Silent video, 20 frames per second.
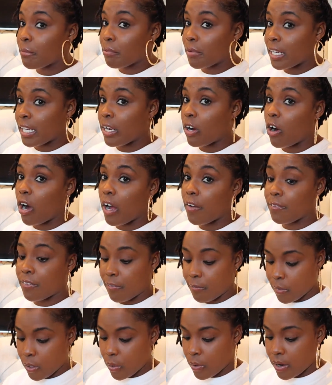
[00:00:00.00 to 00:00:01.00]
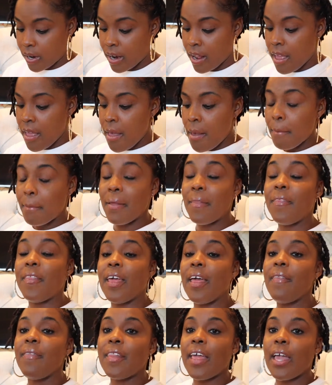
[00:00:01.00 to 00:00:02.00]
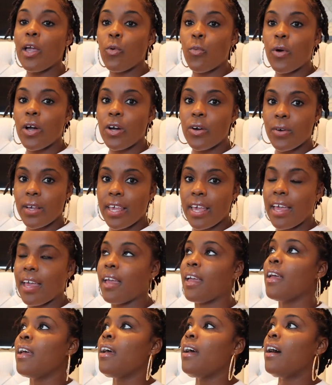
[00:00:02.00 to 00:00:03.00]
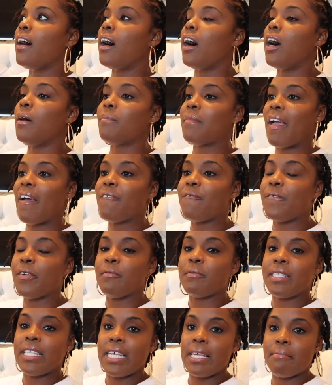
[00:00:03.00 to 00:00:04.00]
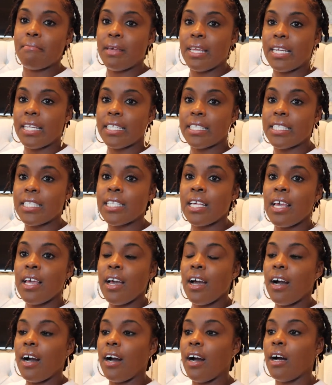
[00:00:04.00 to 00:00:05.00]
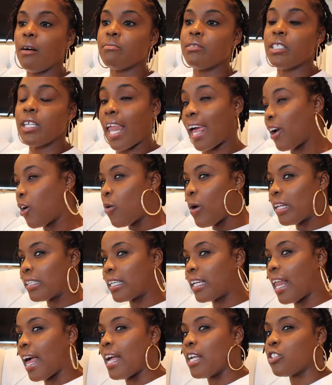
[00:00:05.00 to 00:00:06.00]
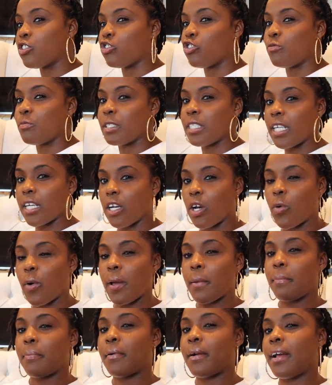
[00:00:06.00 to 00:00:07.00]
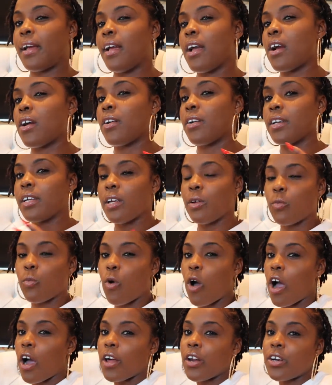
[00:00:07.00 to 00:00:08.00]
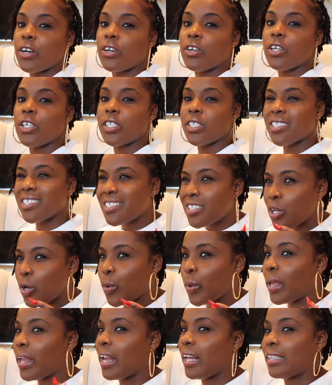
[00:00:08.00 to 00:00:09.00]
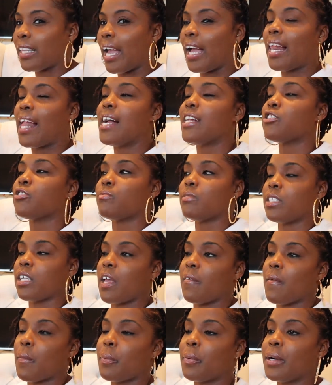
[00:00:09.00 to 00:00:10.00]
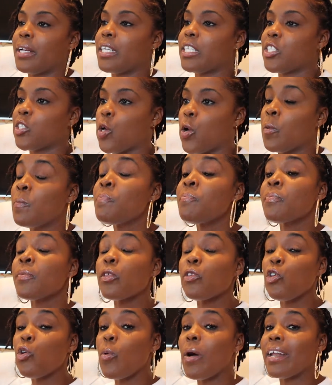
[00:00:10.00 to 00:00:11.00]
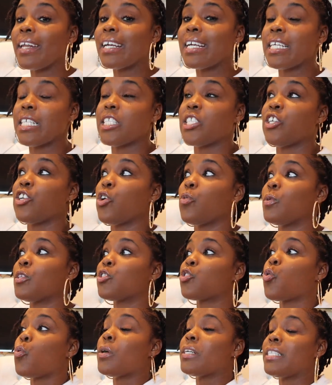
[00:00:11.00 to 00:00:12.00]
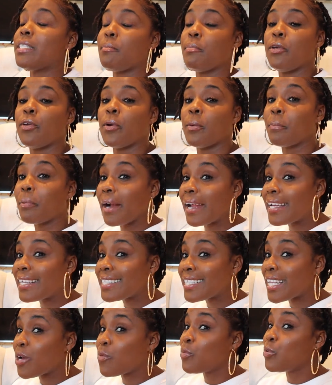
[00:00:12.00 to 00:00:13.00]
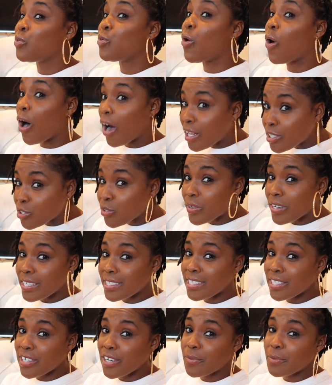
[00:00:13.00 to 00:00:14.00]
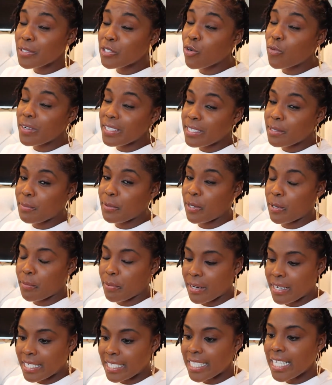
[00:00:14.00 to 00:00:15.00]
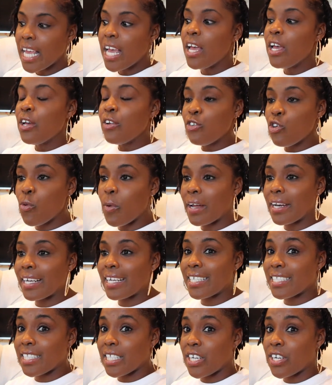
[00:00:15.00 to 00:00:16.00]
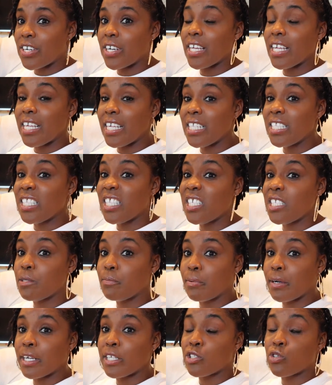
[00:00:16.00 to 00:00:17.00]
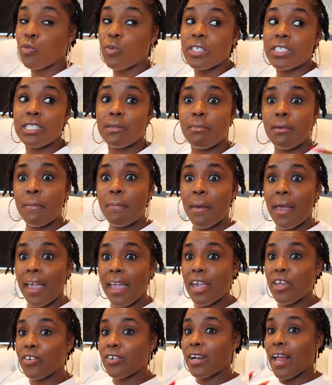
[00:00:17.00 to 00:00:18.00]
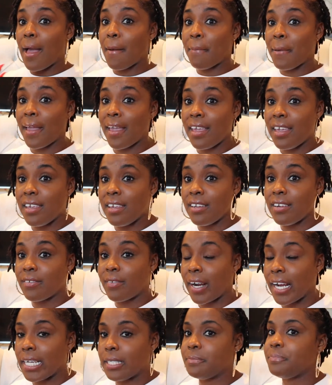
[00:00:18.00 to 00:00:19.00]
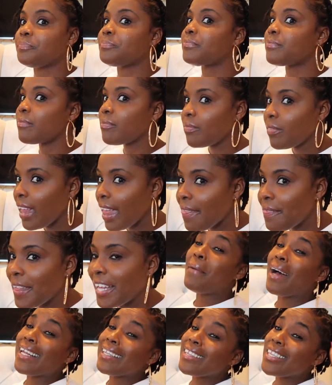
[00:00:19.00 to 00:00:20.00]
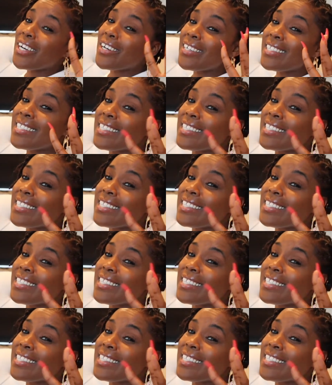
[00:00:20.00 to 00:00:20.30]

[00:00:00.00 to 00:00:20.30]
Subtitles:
break off the floor, but then they will get that 15 minutes to like go out the classroom or take a quick break or get water or just, get out that classroom to give a break. So you want to consider what's going to be your breaks. And when you also consider what's going to be your breaks, you want to consider, is these breaks going to be paid or not paid, right? My third